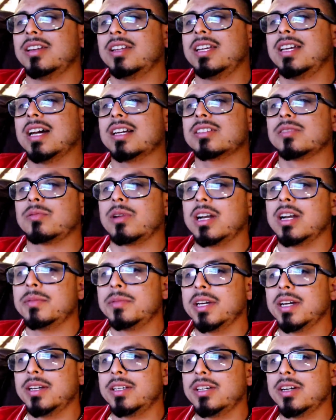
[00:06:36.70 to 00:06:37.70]
he hasn't read them
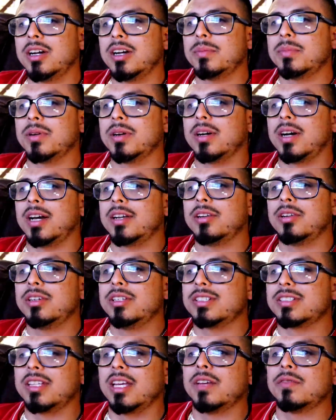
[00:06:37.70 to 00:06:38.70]
yet, y'all, but I know
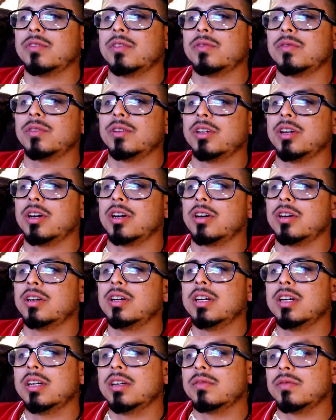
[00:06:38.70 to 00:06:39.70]
he's thankful for y'all,
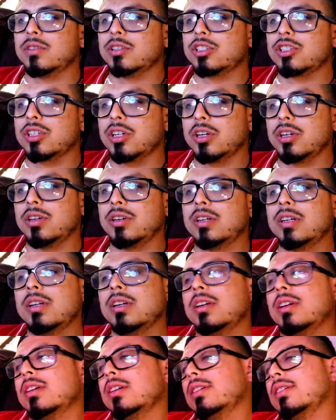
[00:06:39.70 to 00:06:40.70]
for sure.
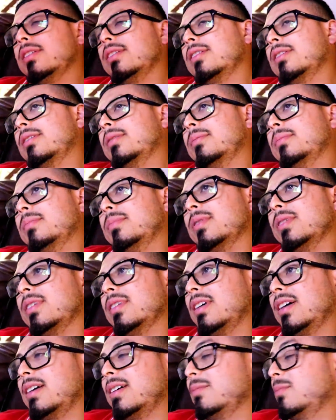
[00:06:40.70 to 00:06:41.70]
But,
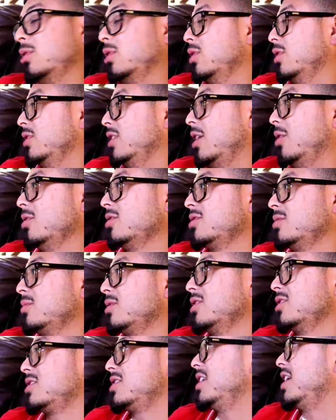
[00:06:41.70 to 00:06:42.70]
bro, that was some
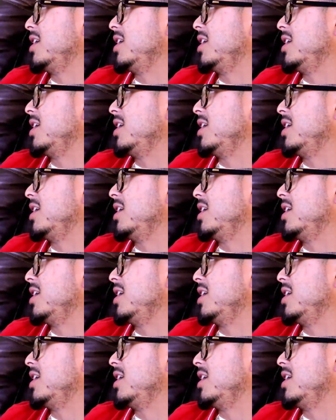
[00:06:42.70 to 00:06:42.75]
good